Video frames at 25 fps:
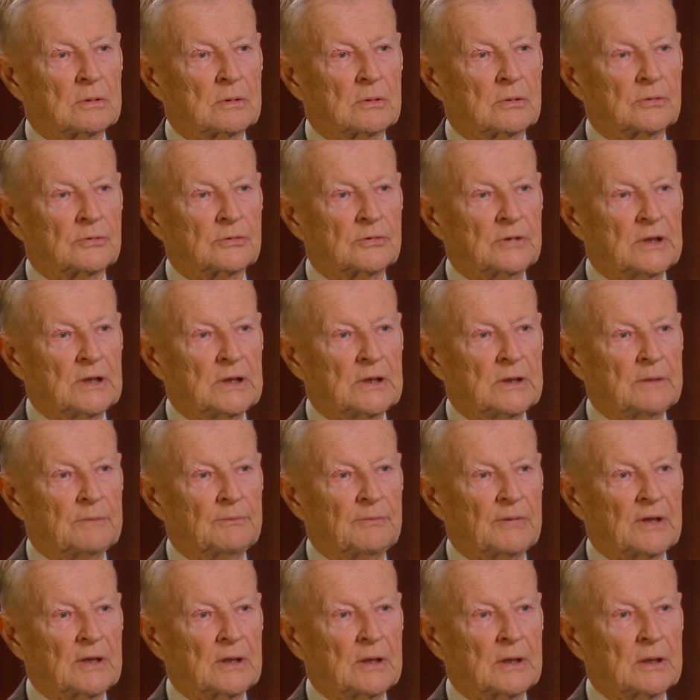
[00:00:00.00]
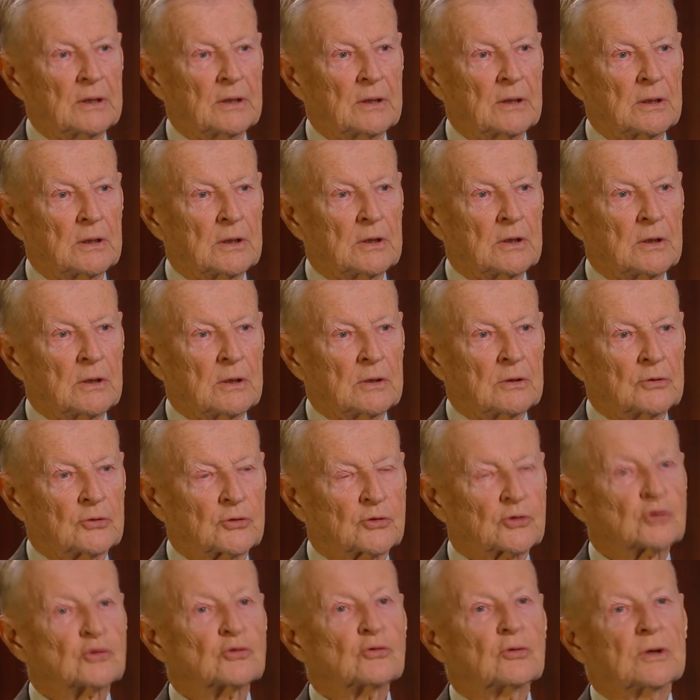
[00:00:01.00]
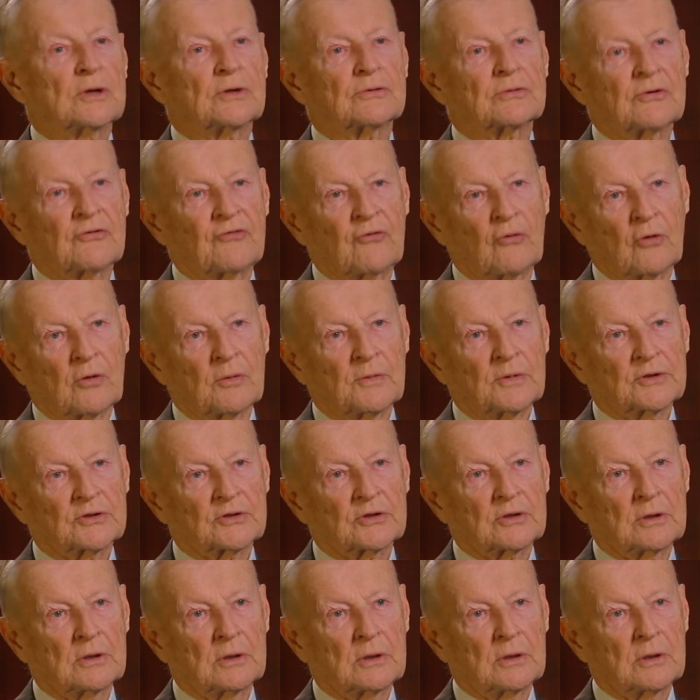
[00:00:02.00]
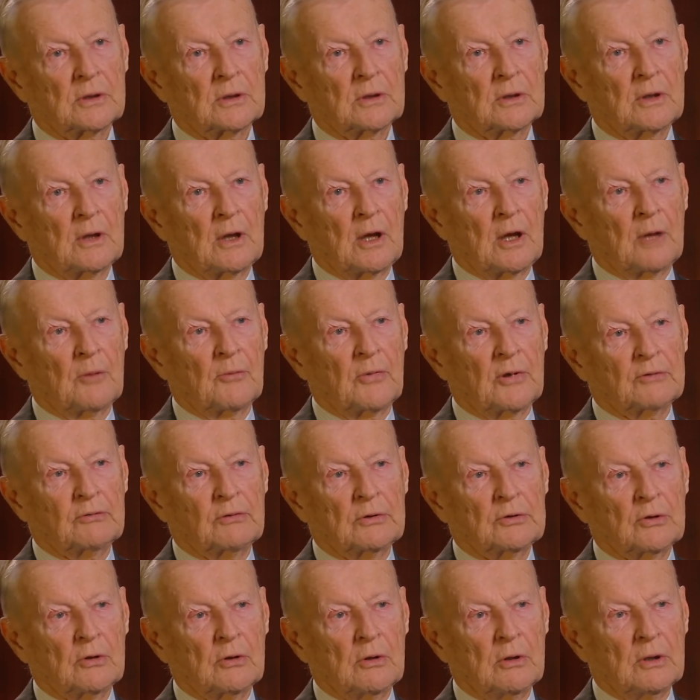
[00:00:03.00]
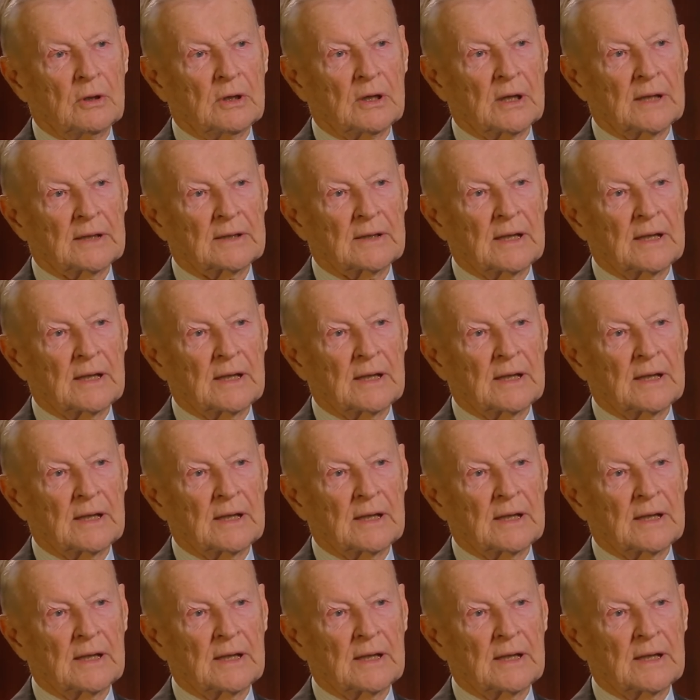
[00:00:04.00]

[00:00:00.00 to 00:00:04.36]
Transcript: really be truly reformist. But when you look at